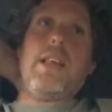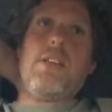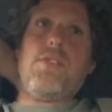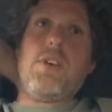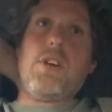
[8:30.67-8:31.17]

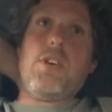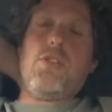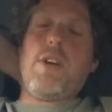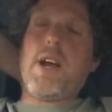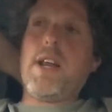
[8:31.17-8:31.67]
That's for a good
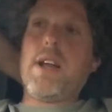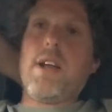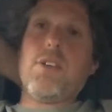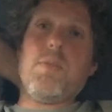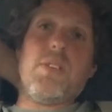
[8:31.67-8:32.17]
regular
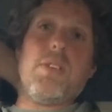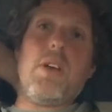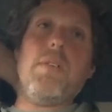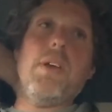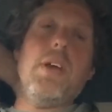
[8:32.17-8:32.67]
customer. So
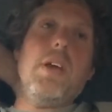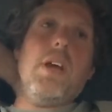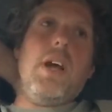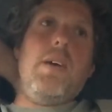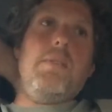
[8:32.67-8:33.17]

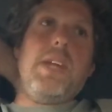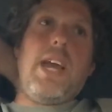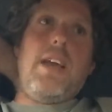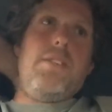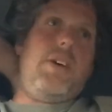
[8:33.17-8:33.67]

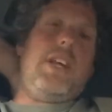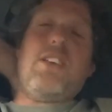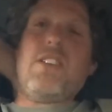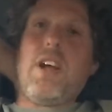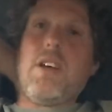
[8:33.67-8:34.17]
yeah, if I get
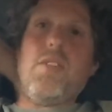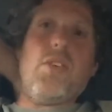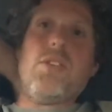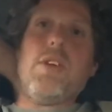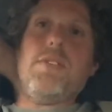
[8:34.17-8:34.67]
stuck, I've
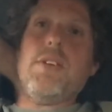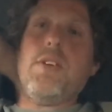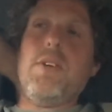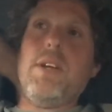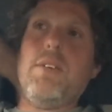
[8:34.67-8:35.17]
got stuff to
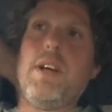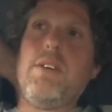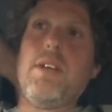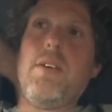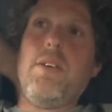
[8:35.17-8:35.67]
do anyway.
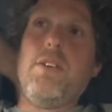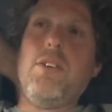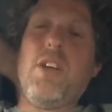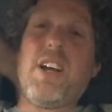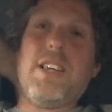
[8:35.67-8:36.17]
So it's
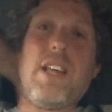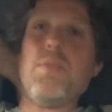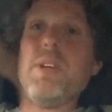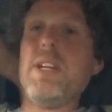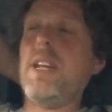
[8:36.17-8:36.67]
not like I
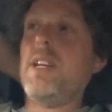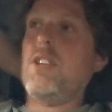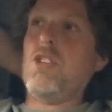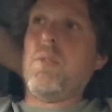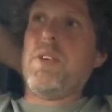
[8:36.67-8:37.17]
desperately need a
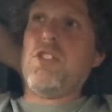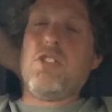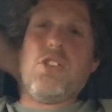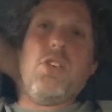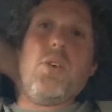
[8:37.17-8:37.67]
job. It's
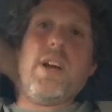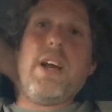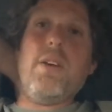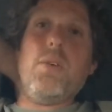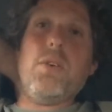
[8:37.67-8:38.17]
just annoying
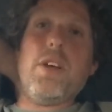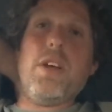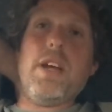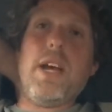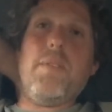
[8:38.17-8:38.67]
how it all
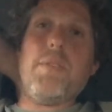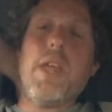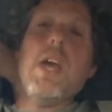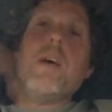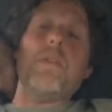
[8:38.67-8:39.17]
turned out.
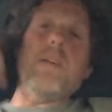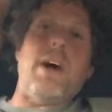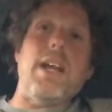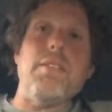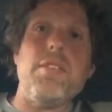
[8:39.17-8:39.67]
But anyway,
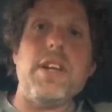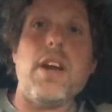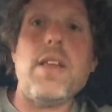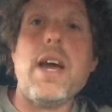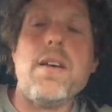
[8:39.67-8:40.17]
I'll leave the
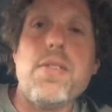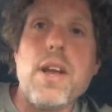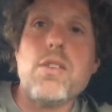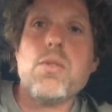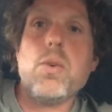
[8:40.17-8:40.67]
video there.
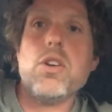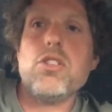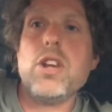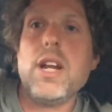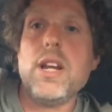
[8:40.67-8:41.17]
Thanks for
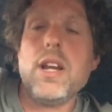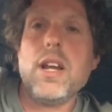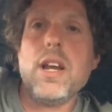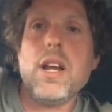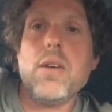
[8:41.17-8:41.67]
watching,
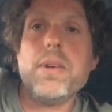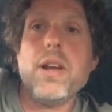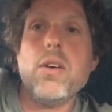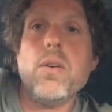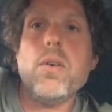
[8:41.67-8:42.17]
and I'll be
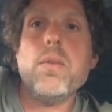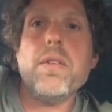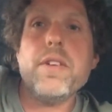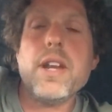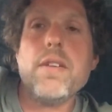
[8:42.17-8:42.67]
along
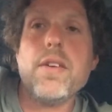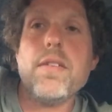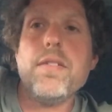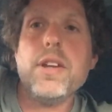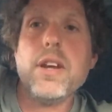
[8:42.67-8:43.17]
with another
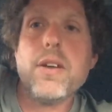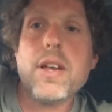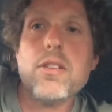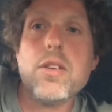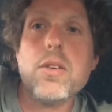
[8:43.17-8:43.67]
video
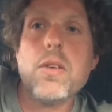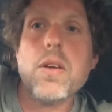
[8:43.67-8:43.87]
again soon.